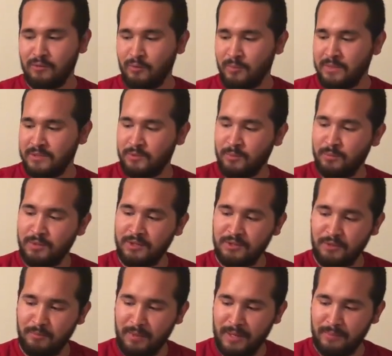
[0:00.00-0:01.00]
will be to
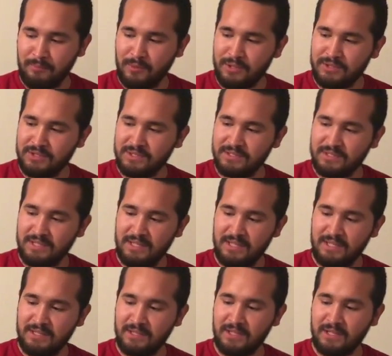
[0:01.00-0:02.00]
put your paintbrushes
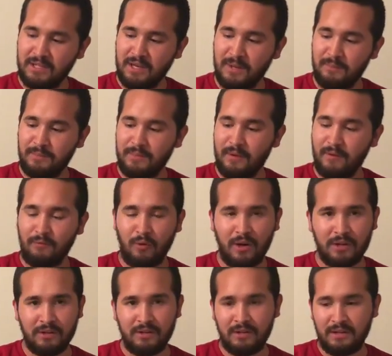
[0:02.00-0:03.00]
in the cup of
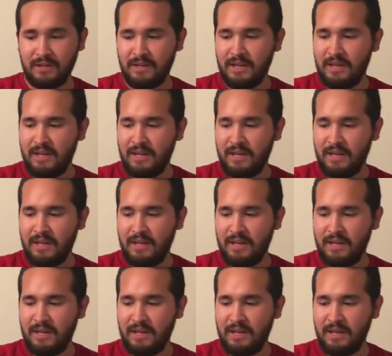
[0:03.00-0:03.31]
water